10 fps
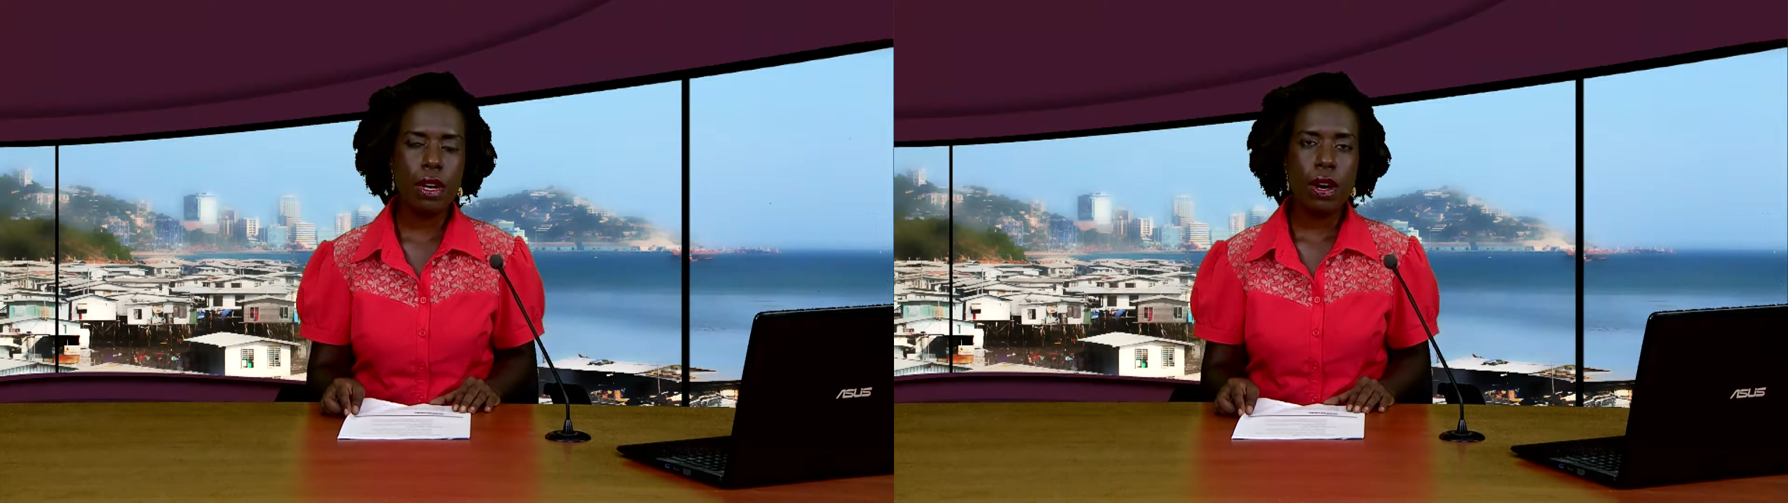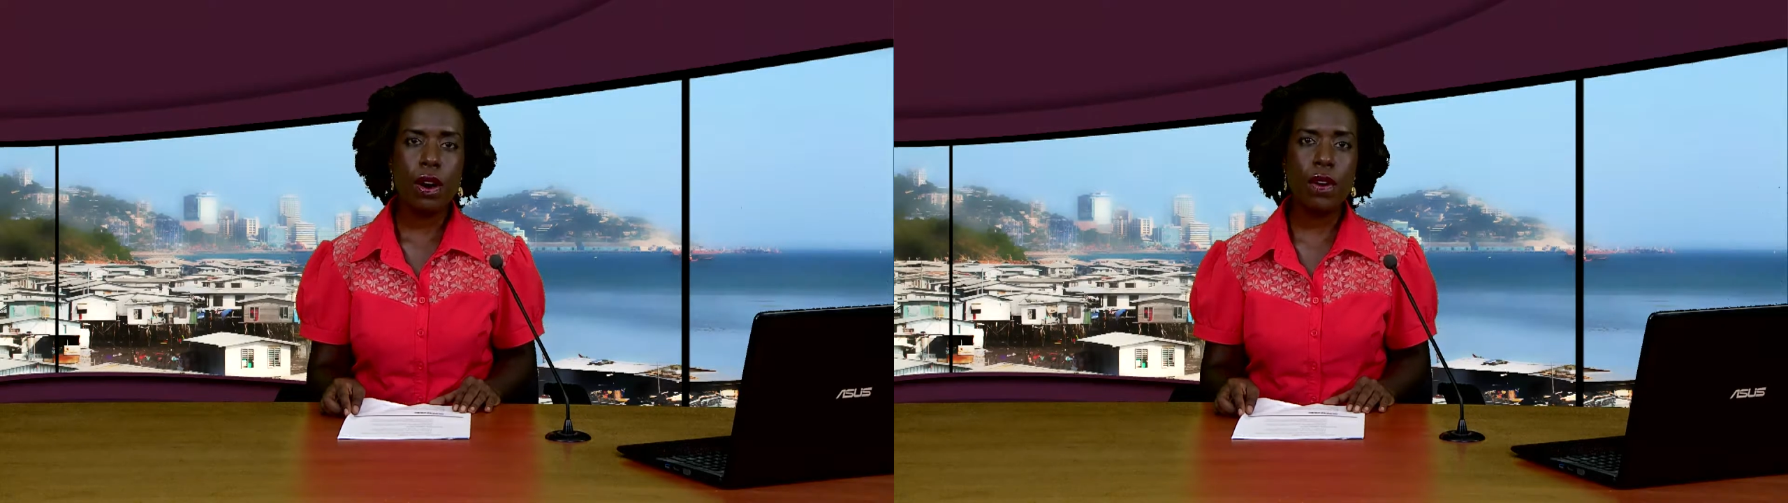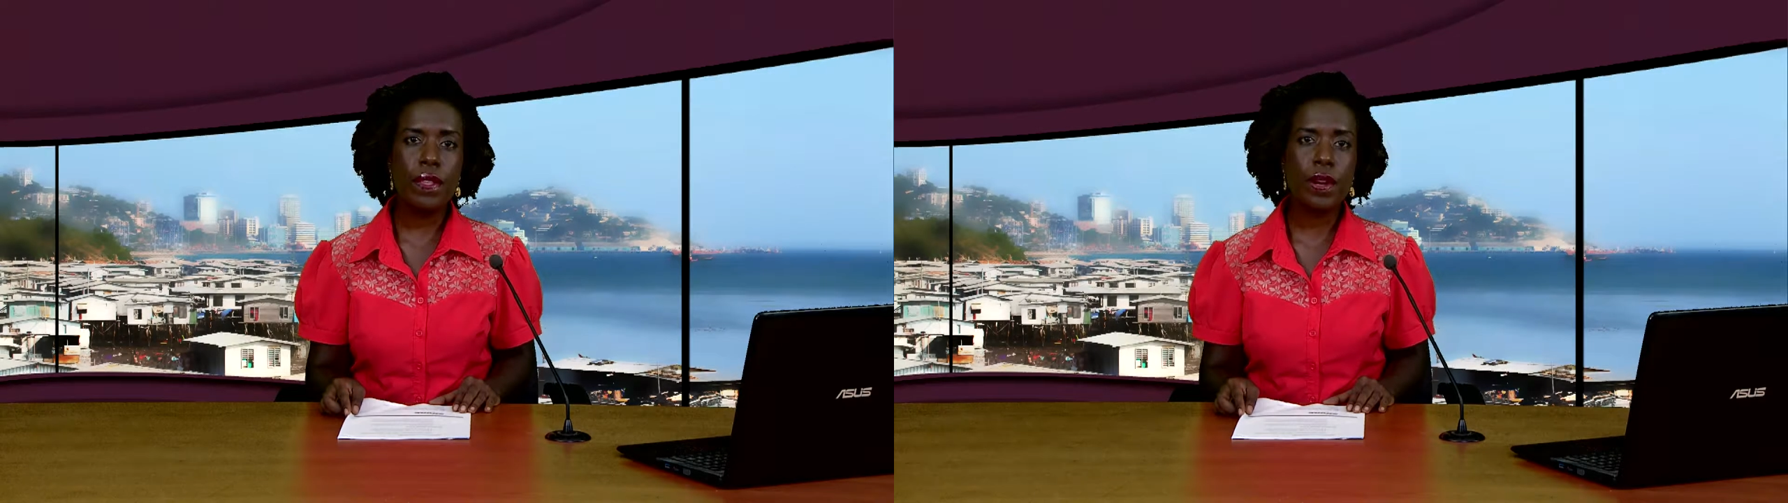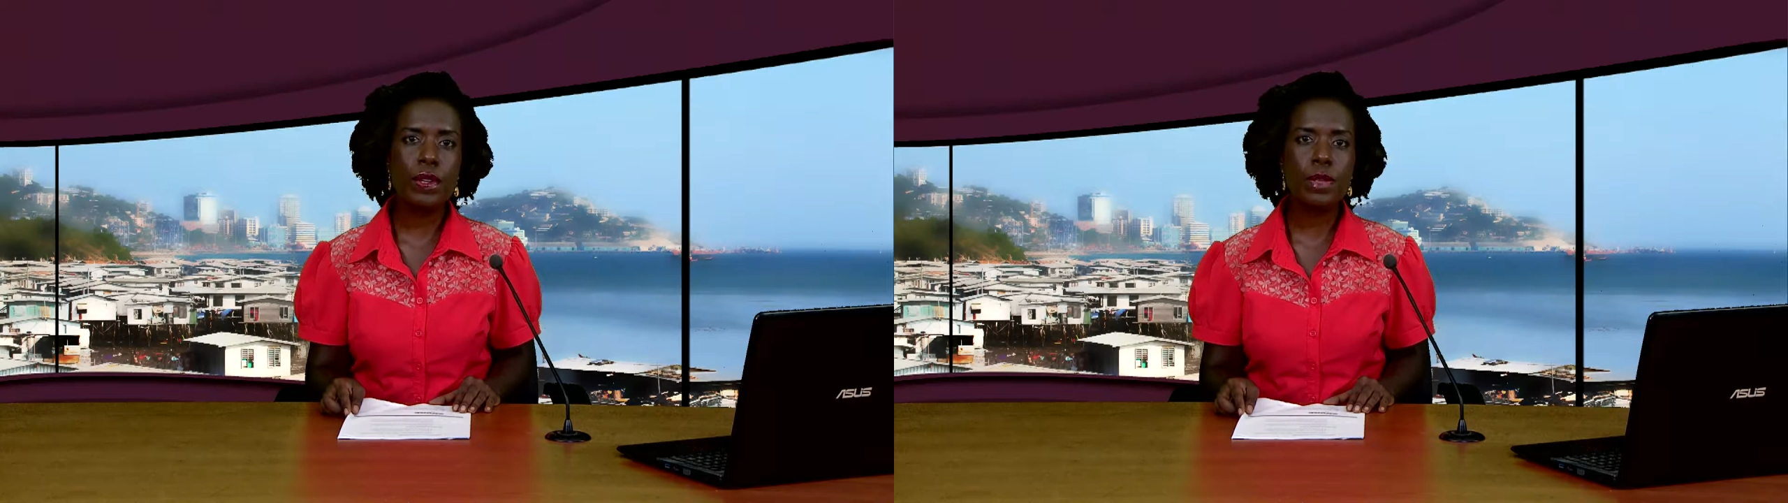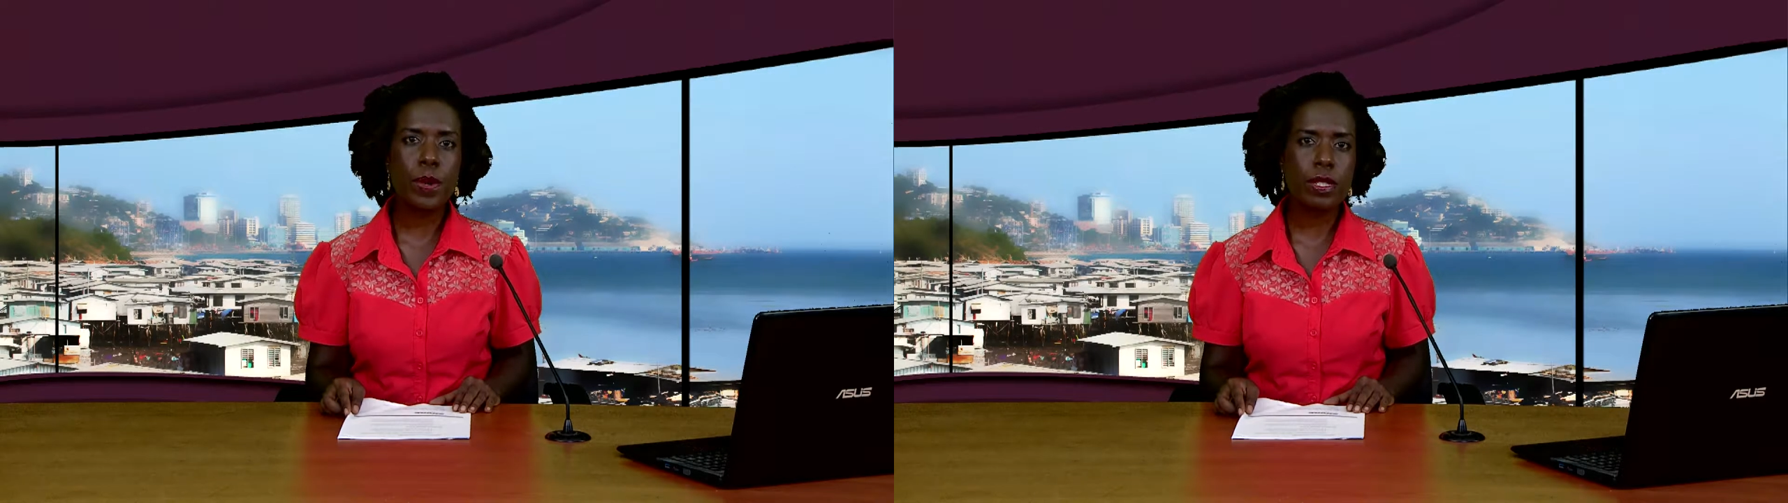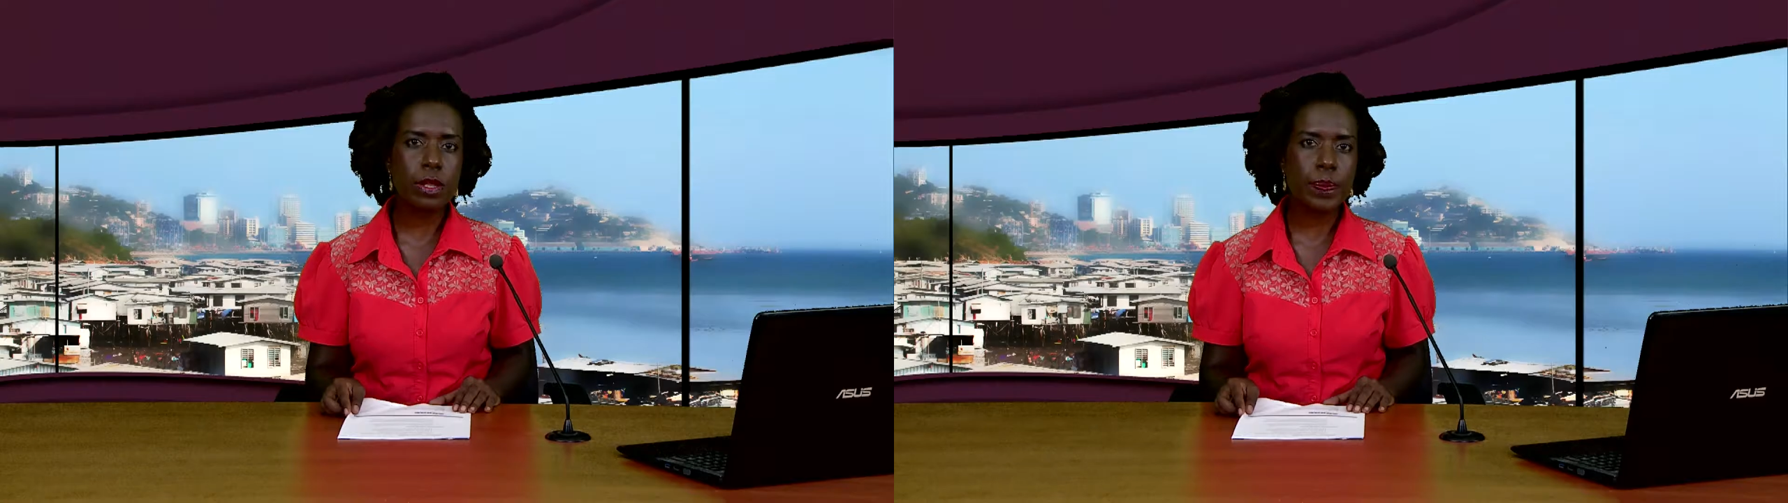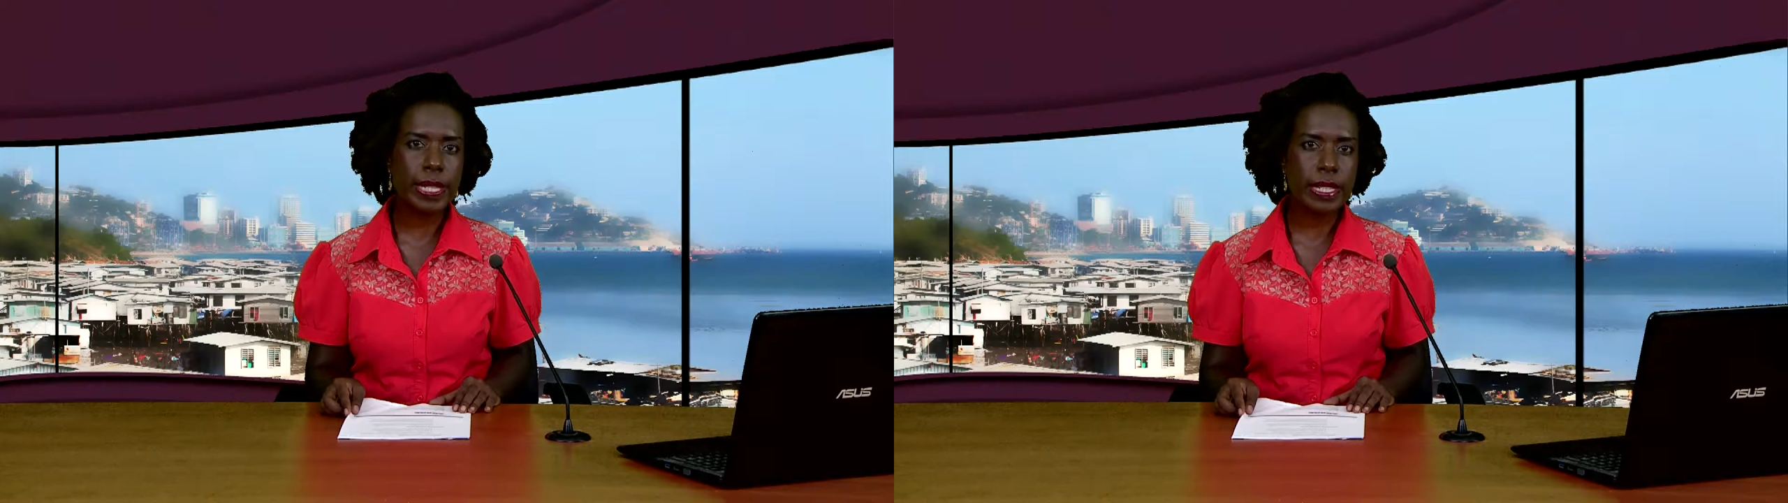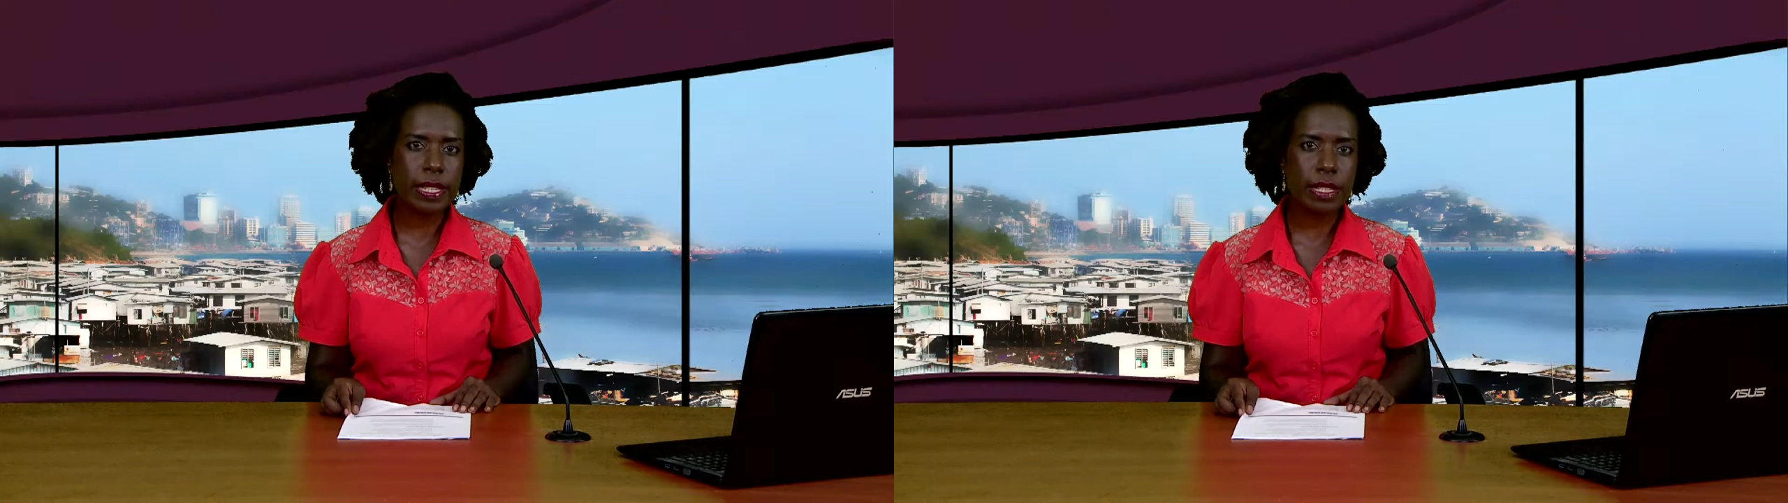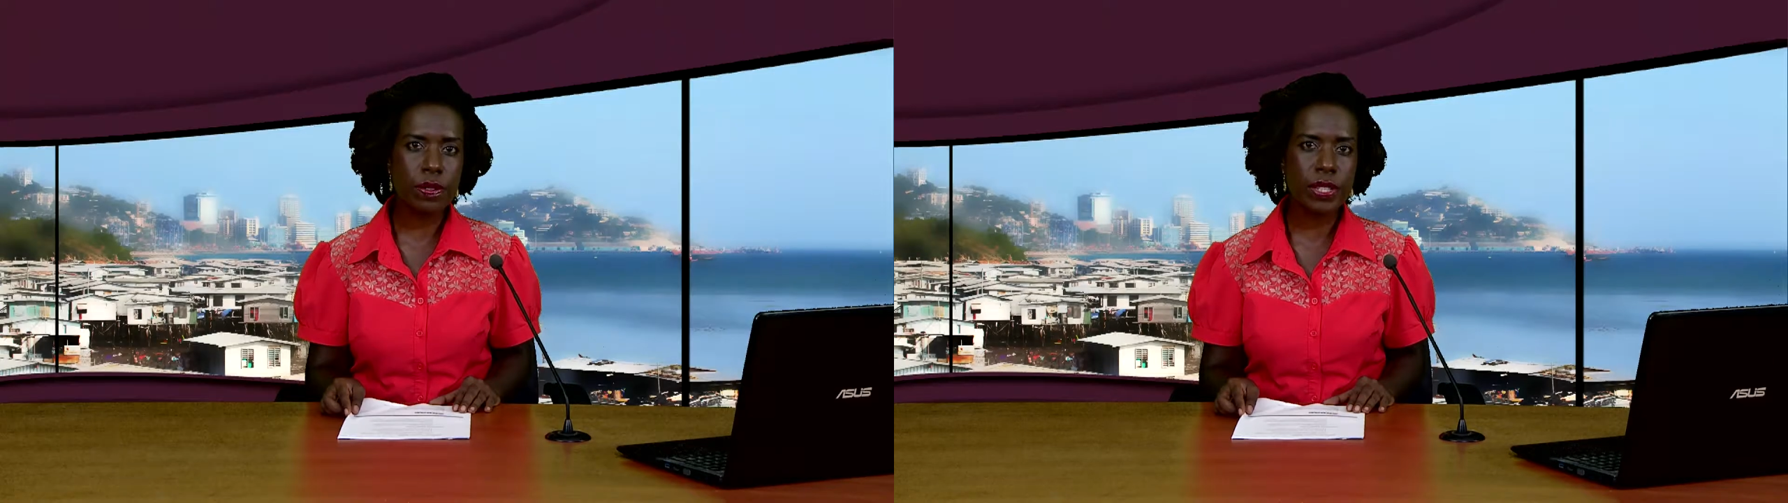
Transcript: of their responsibility to